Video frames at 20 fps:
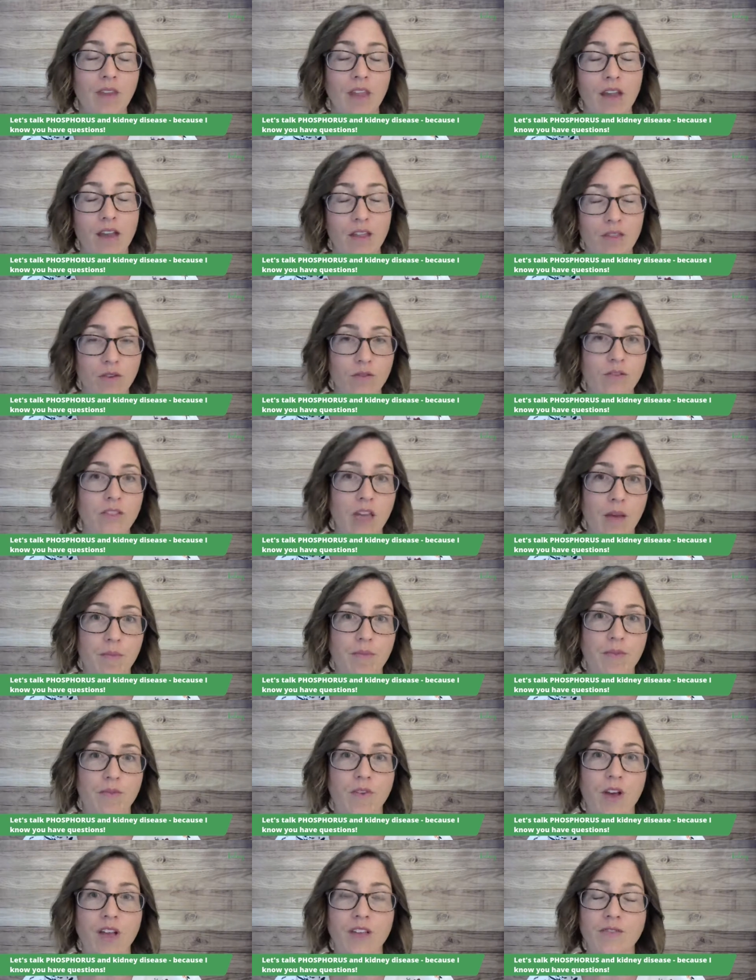uh, those type
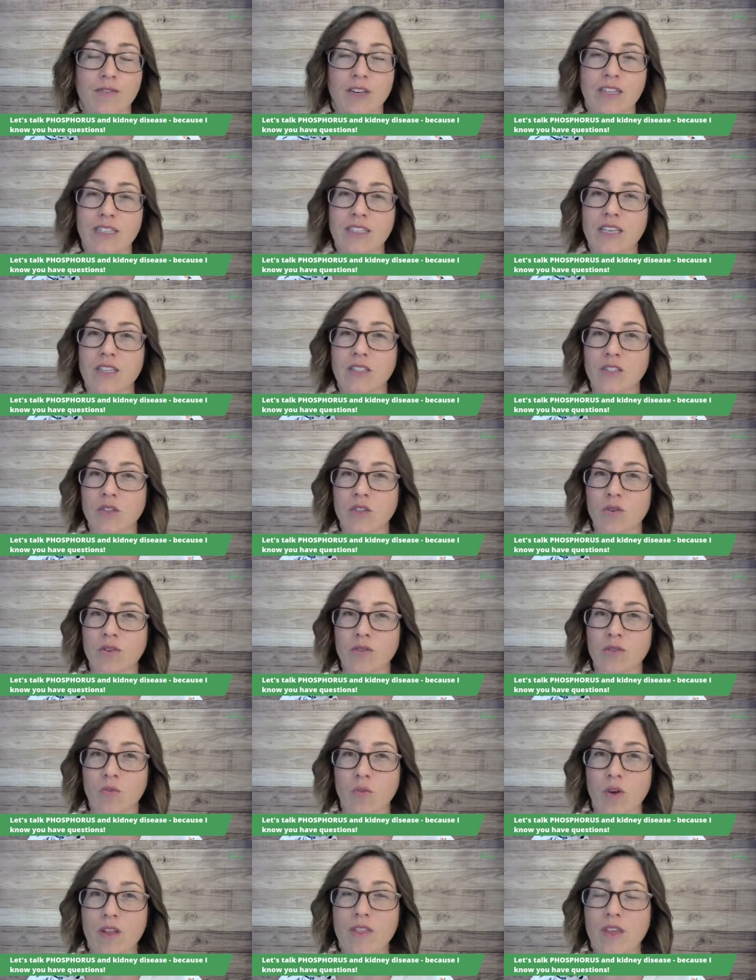of phosphates, and so
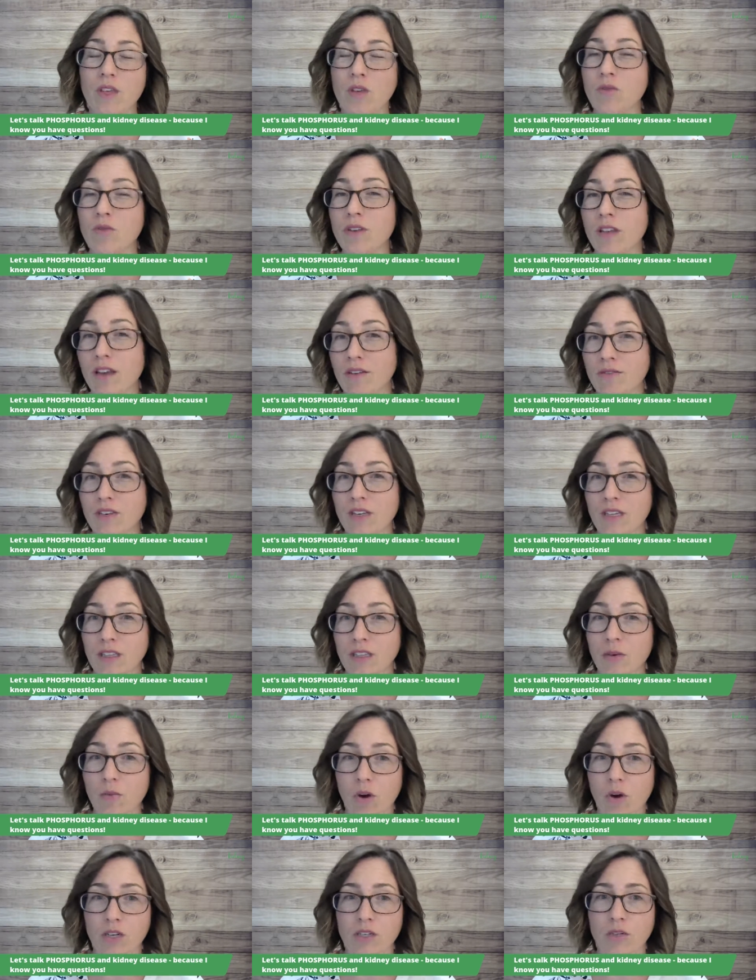it's one that you
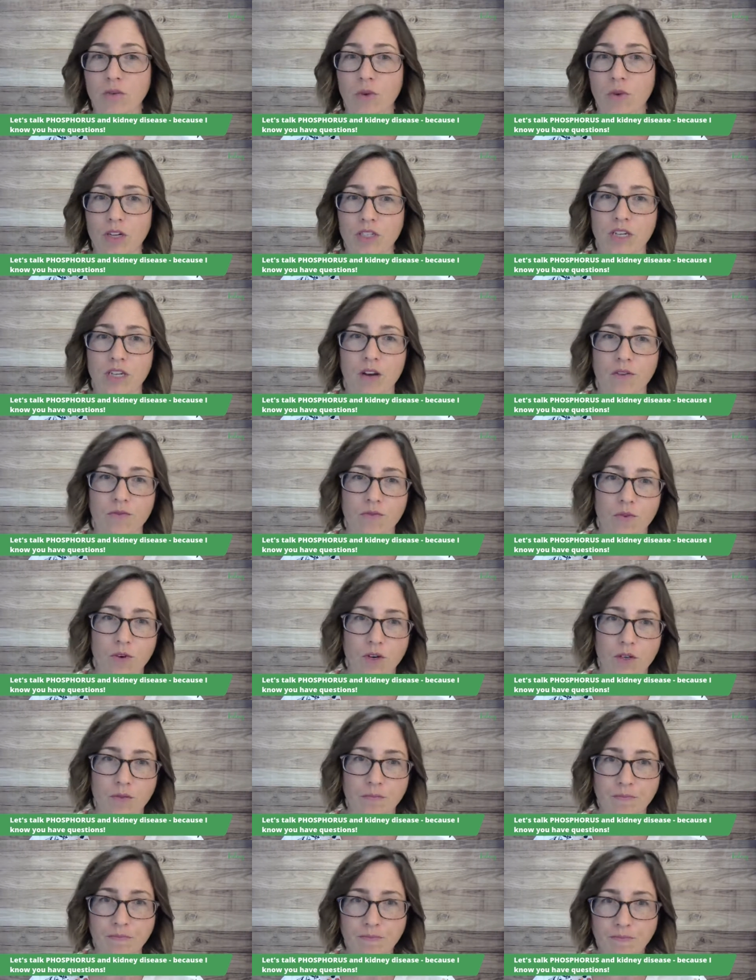definitely want to watch out for.